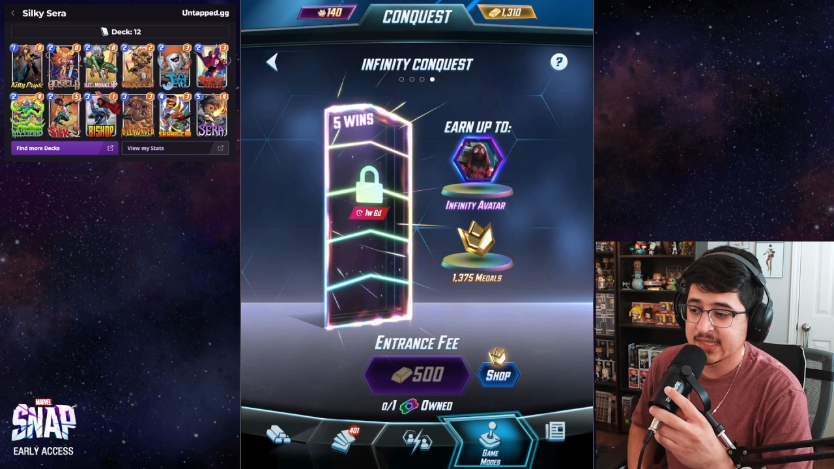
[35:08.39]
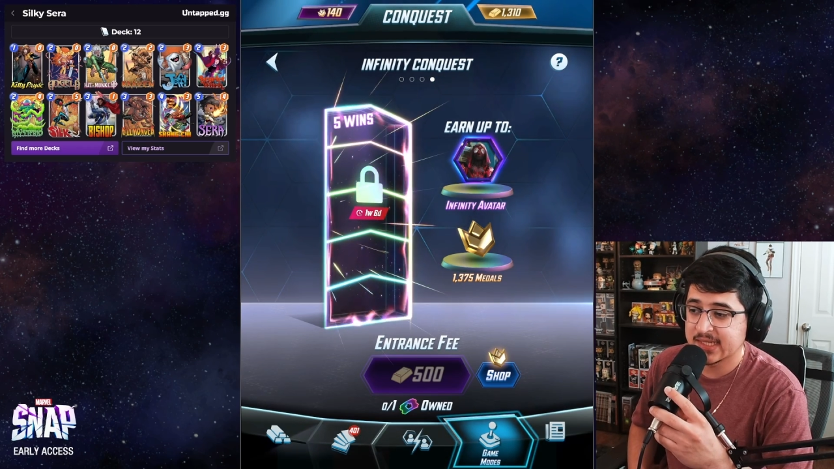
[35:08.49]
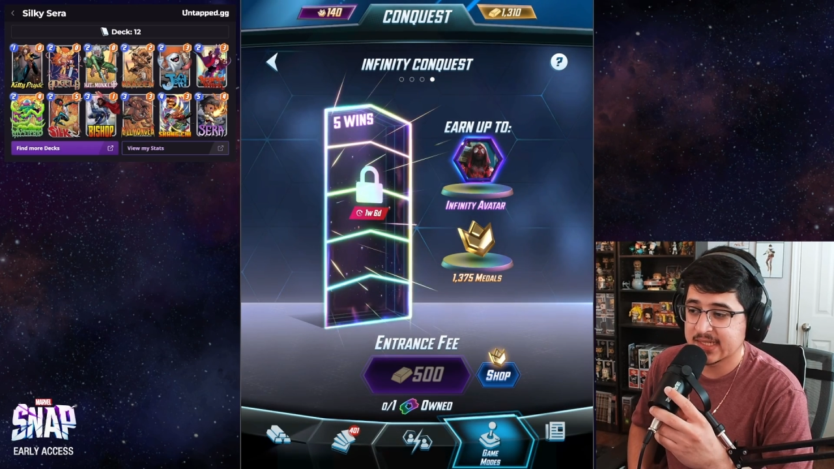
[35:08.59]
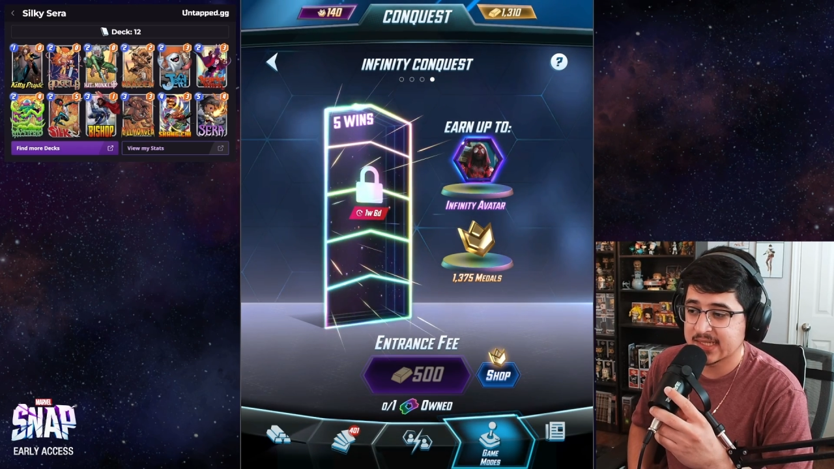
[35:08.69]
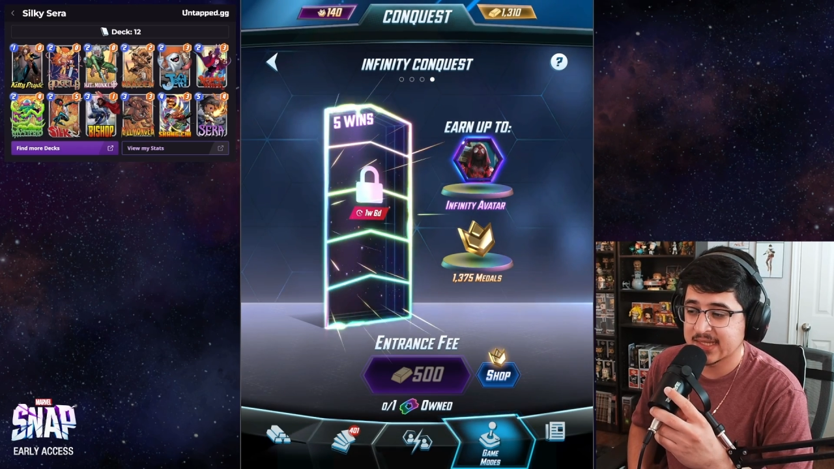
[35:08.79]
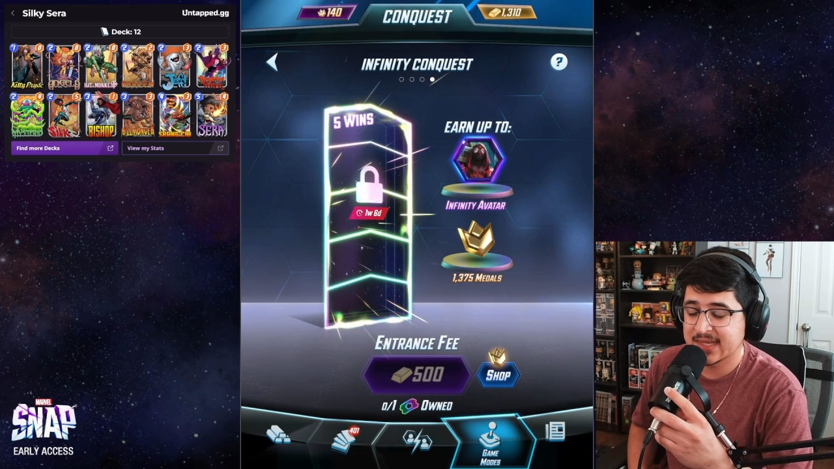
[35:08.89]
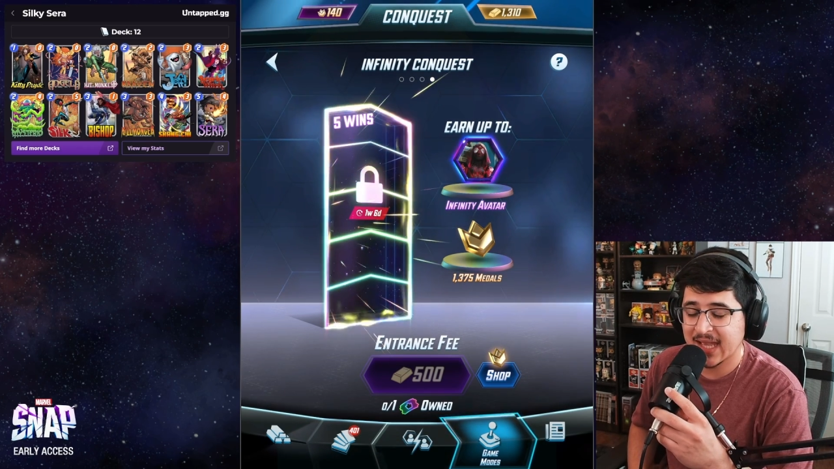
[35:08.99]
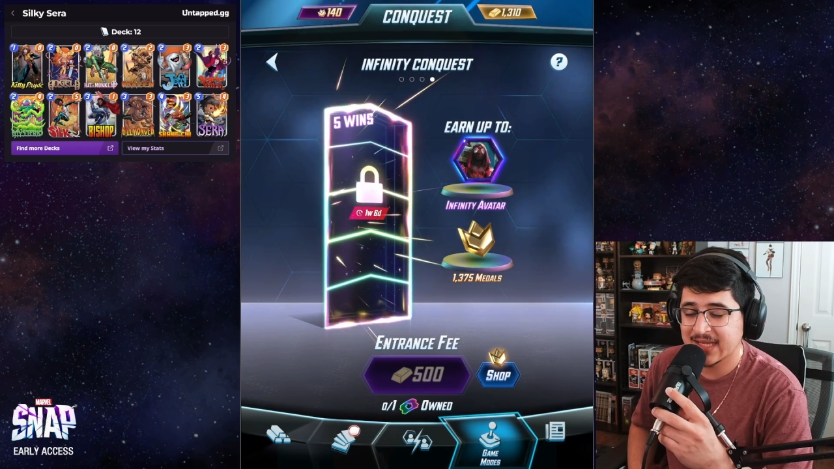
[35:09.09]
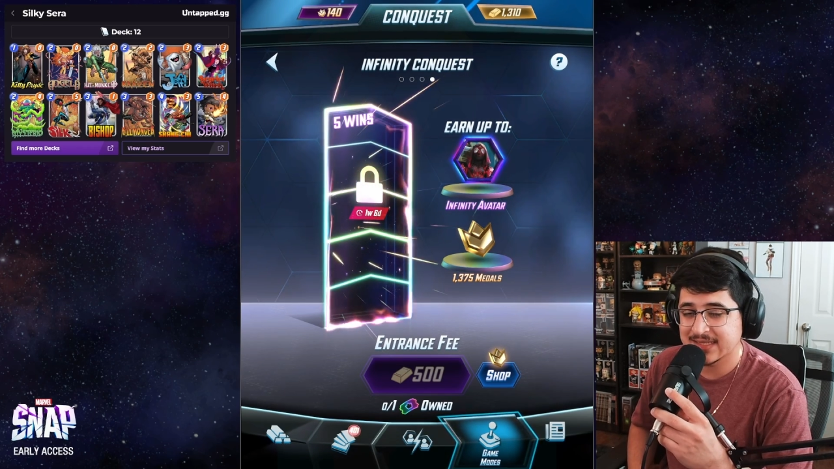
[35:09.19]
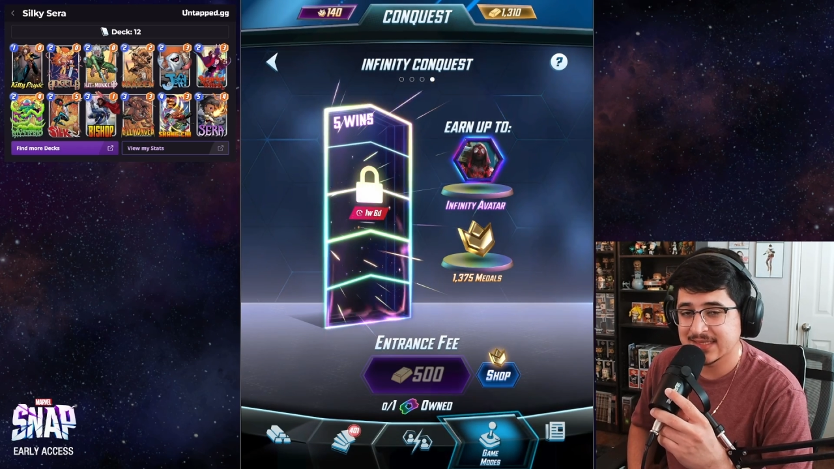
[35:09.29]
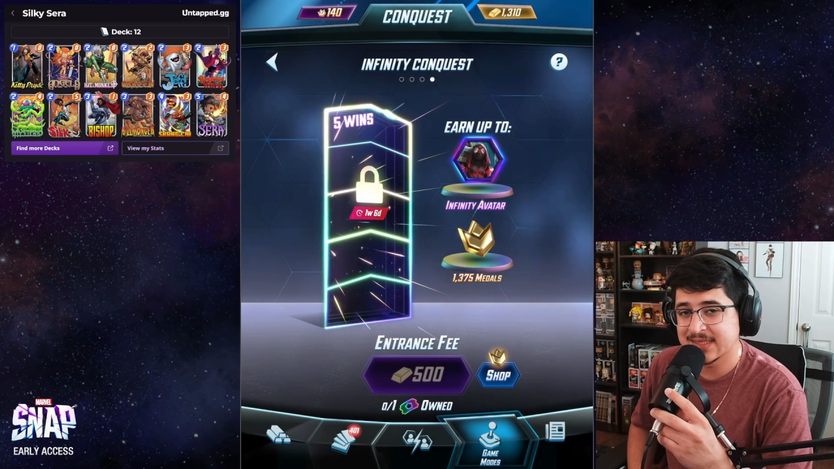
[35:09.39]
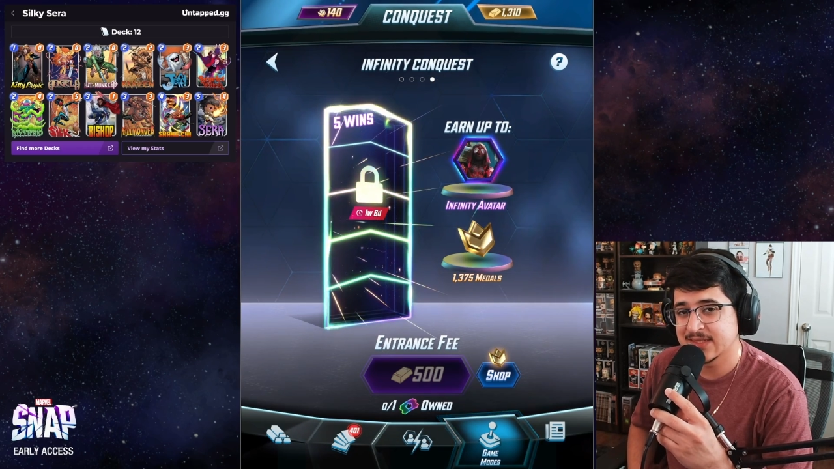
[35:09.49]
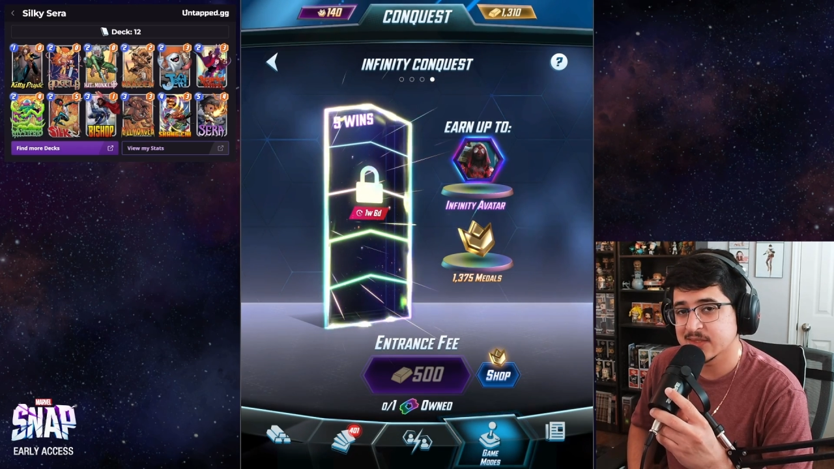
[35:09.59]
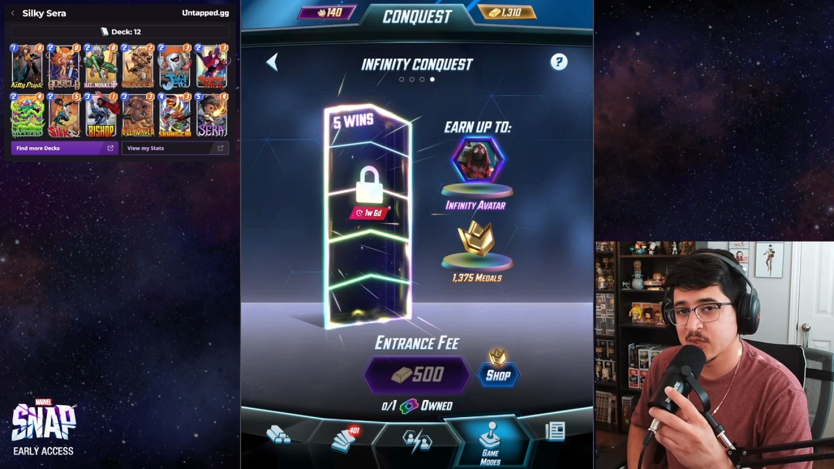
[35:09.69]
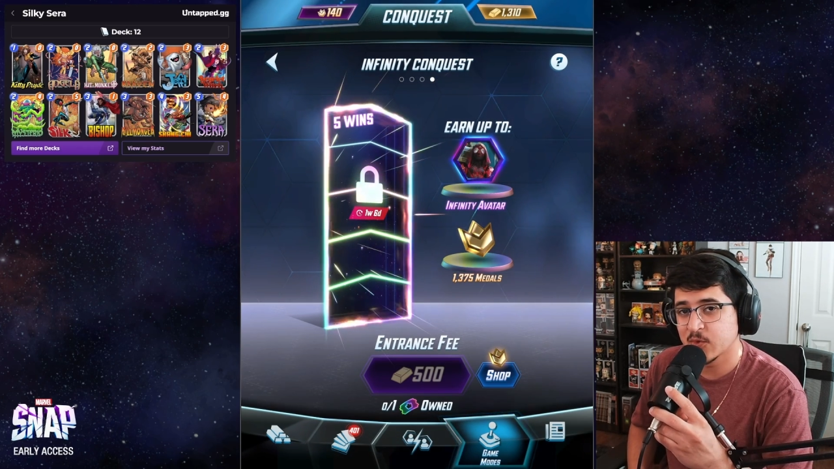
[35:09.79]
And that
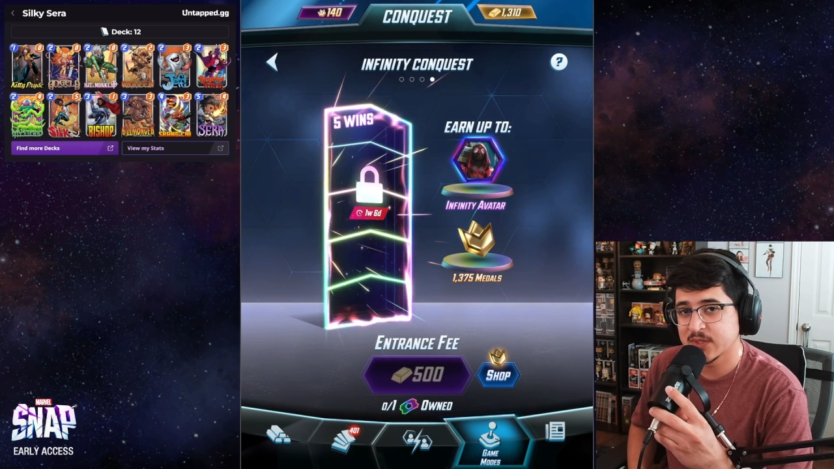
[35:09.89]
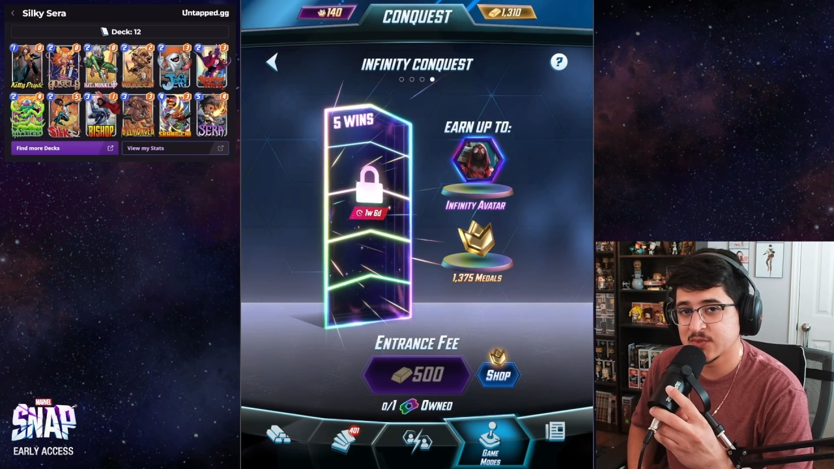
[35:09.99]
is going